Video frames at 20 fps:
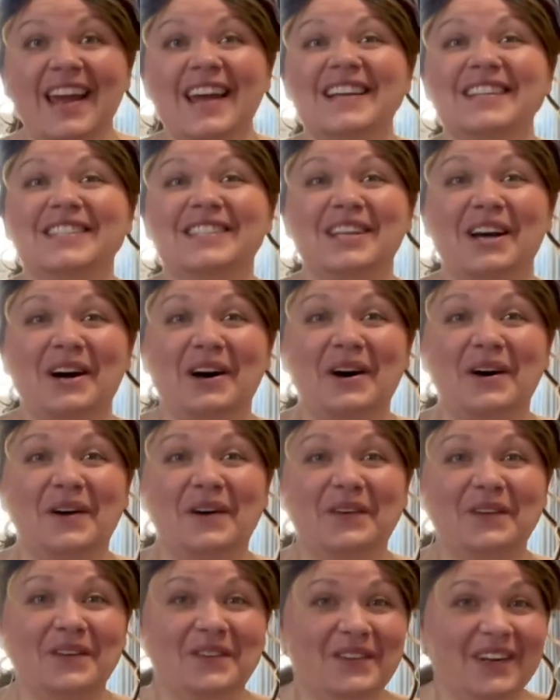
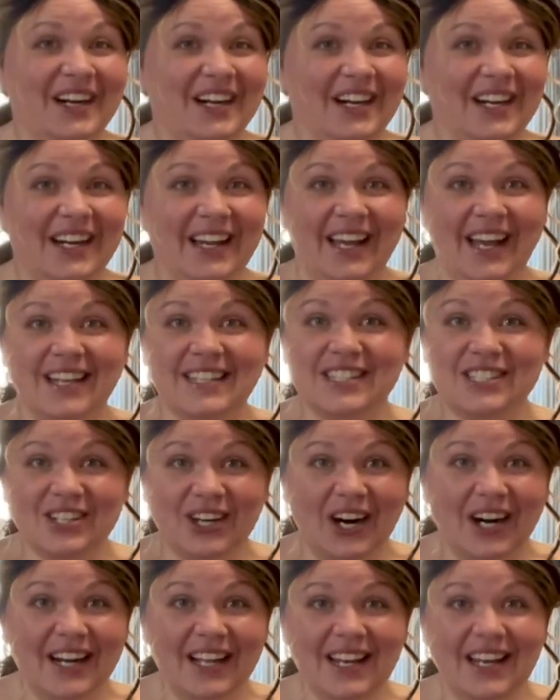So we're going to get
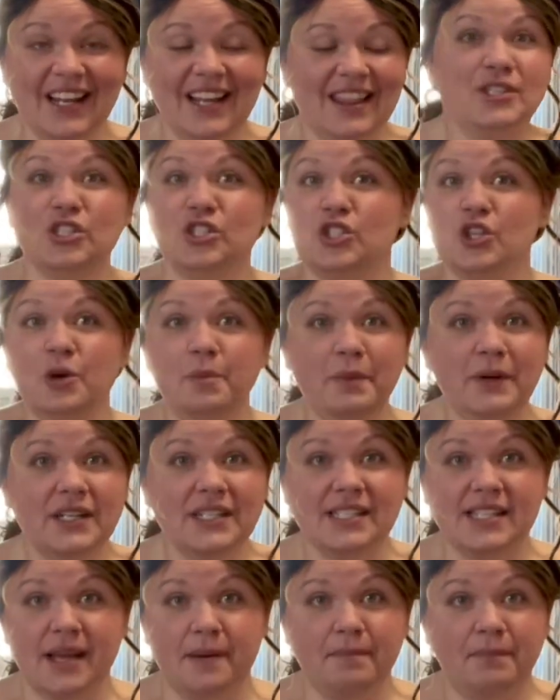started. Super
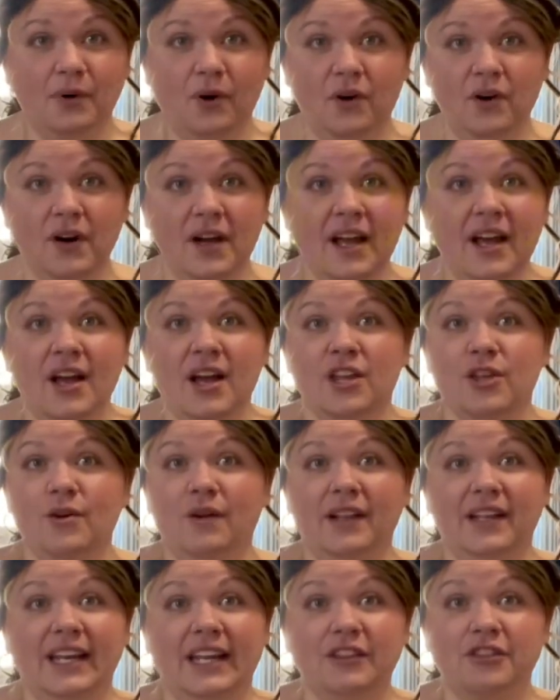simple. You
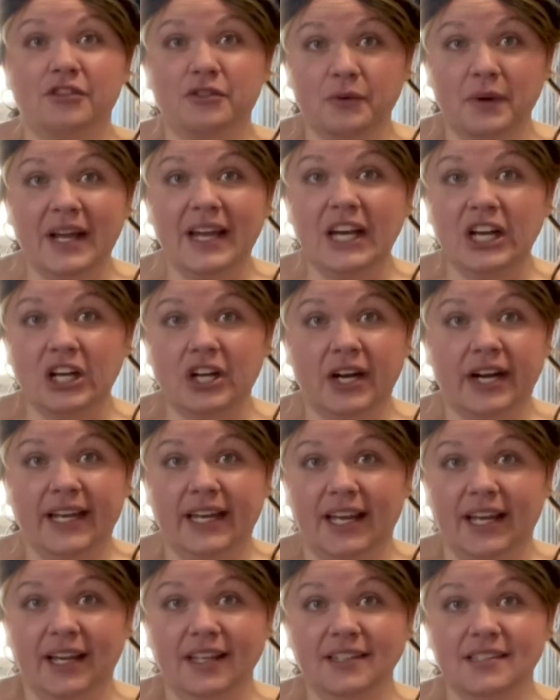only need 3
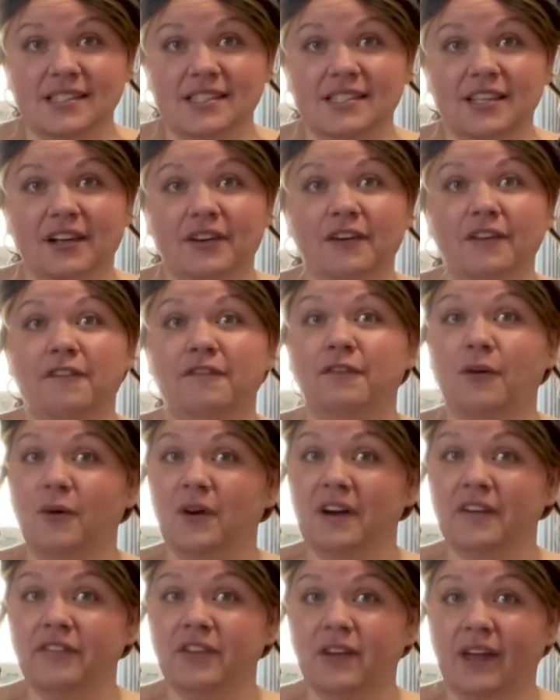ingredients, 4
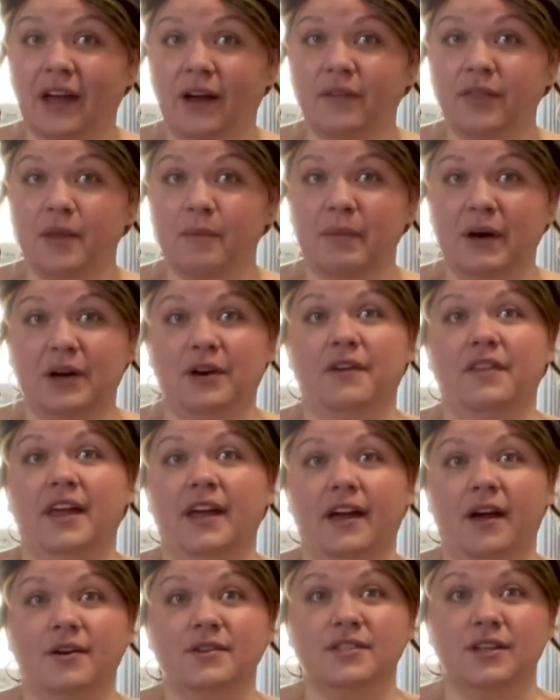if you count the butter that
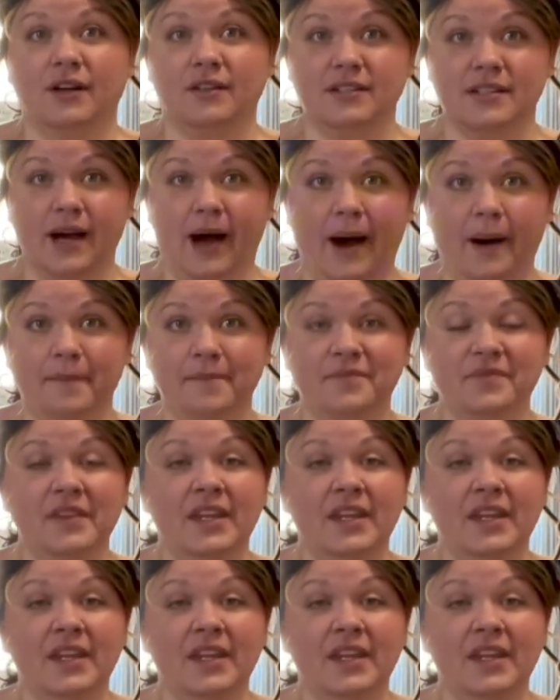goes on top.